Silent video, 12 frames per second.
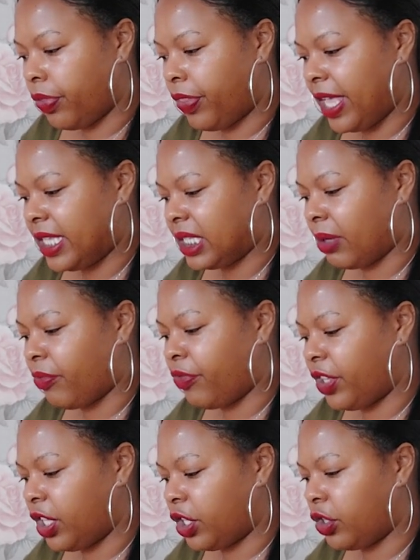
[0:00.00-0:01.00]
there's
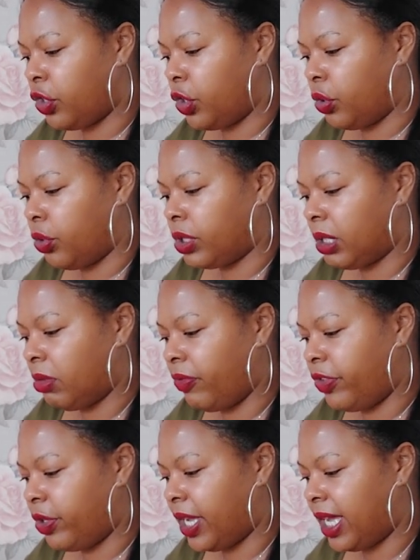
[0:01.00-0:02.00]
something new. Some
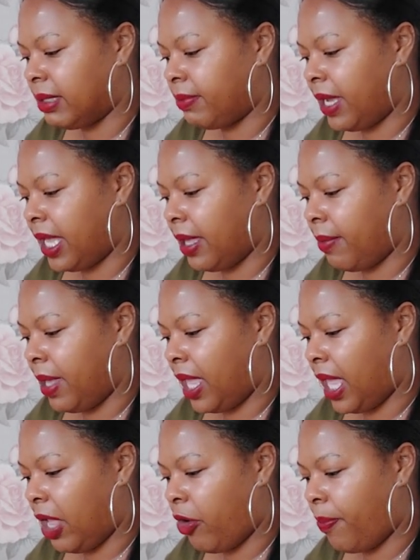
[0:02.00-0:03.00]
of you guys
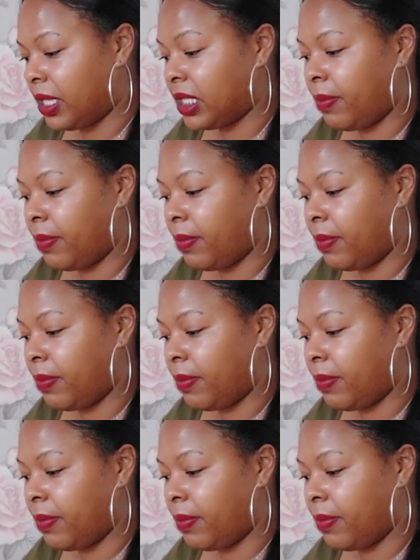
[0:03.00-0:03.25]
may hear about